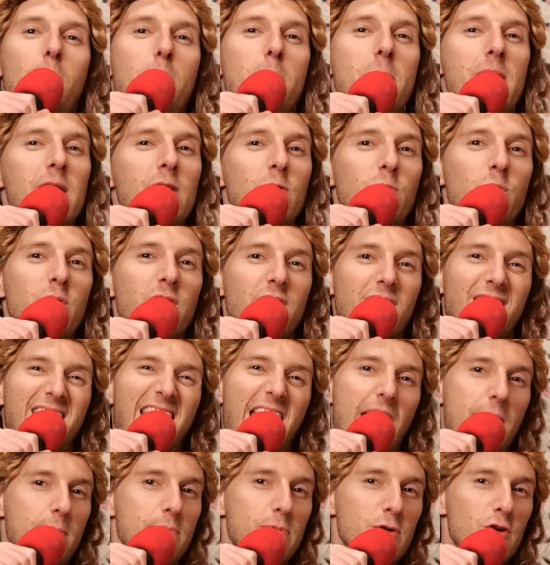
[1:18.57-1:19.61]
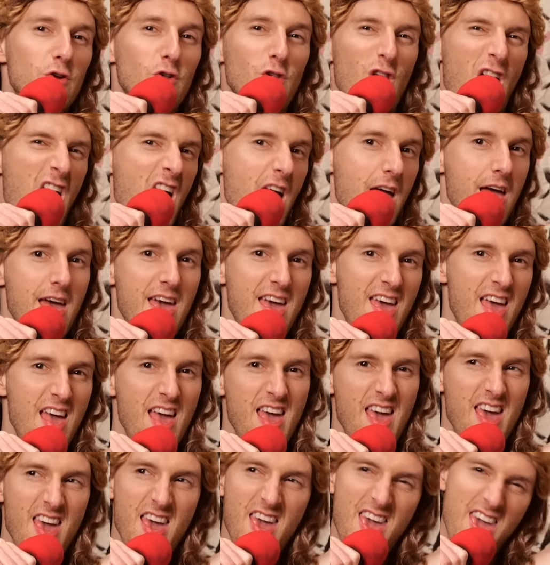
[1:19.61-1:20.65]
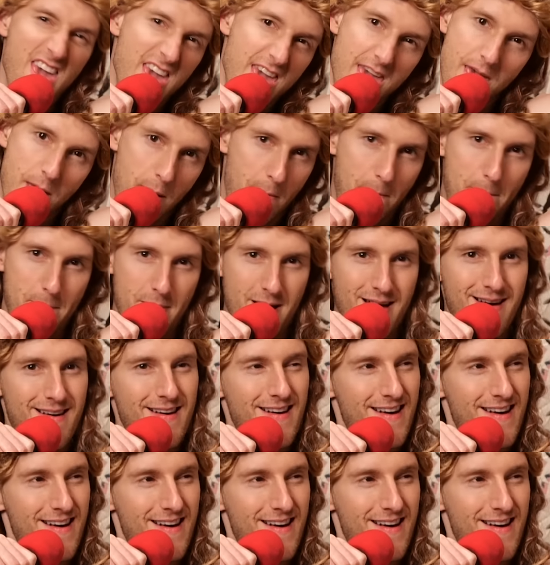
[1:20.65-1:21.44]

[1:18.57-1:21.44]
Men with a capital M.